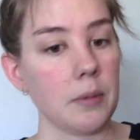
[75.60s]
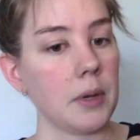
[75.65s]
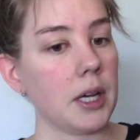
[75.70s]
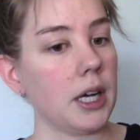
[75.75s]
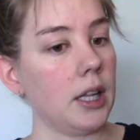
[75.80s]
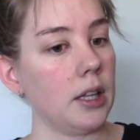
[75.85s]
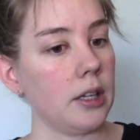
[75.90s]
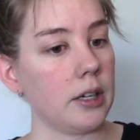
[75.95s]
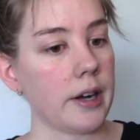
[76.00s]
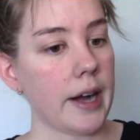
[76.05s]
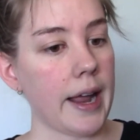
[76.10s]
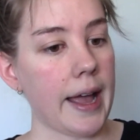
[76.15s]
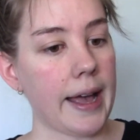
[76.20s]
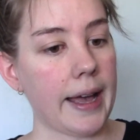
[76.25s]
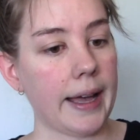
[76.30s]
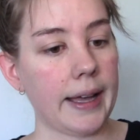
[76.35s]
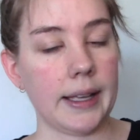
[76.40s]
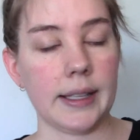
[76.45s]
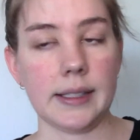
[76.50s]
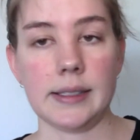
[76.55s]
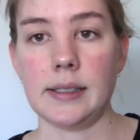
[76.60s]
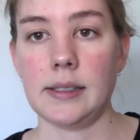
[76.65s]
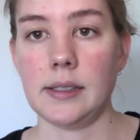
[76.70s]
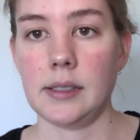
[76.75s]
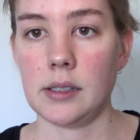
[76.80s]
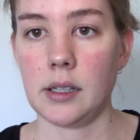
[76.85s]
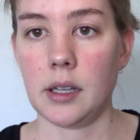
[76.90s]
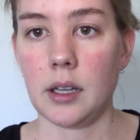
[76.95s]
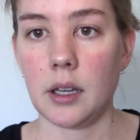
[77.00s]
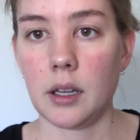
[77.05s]
color as
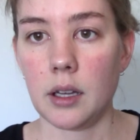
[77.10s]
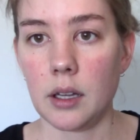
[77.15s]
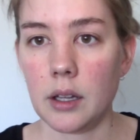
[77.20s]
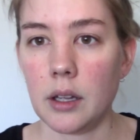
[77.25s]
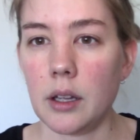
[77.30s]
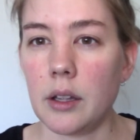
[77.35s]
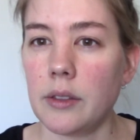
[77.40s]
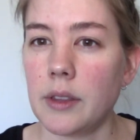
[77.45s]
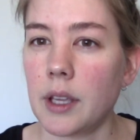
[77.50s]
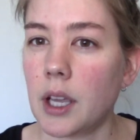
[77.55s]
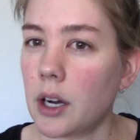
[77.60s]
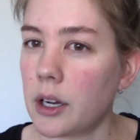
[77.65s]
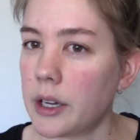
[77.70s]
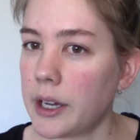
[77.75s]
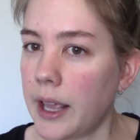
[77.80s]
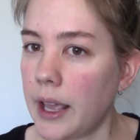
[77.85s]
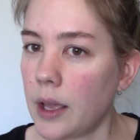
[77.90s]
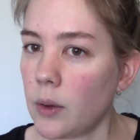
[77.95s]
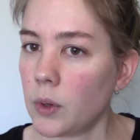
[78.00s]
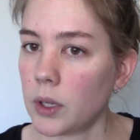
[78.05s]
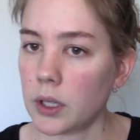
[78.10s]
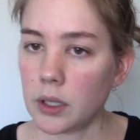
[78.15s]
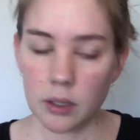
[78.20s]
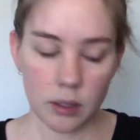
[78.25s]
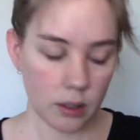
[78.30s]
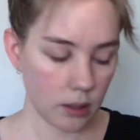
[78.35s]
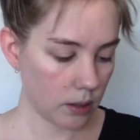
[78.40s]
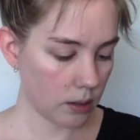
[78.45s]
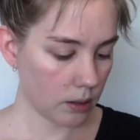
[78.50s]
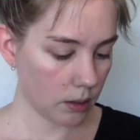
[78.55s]
the Garnier one.
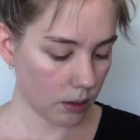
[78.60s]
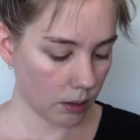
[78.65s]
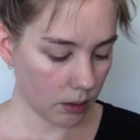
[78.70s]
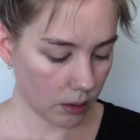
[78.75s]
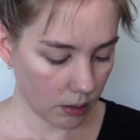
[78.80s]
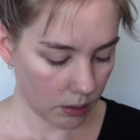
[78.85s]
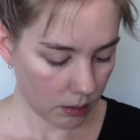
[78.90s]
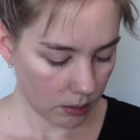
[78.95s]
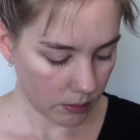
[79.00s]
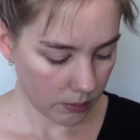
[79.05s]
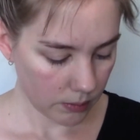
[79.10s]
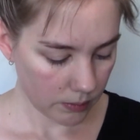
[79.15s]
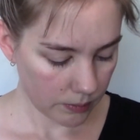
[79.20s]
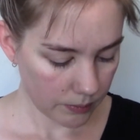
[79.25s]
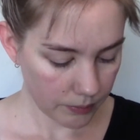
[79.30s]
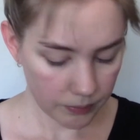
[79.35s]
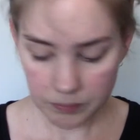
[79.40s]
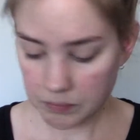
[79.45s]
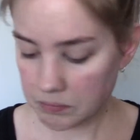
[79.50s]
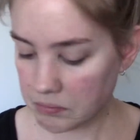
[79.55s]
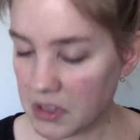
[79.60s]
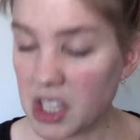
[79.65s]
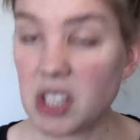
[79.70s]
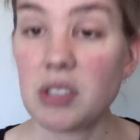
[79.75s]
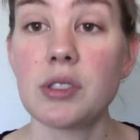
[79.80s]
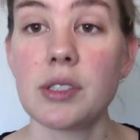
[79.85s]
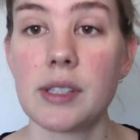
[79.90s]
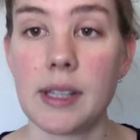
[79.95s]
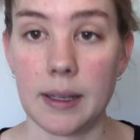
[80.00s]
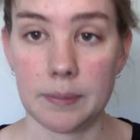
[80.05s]

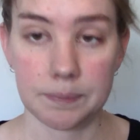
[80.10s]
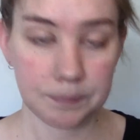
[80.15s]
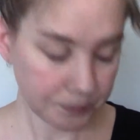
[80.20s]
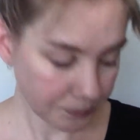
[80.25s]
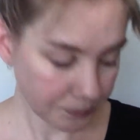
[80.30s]
Interesting.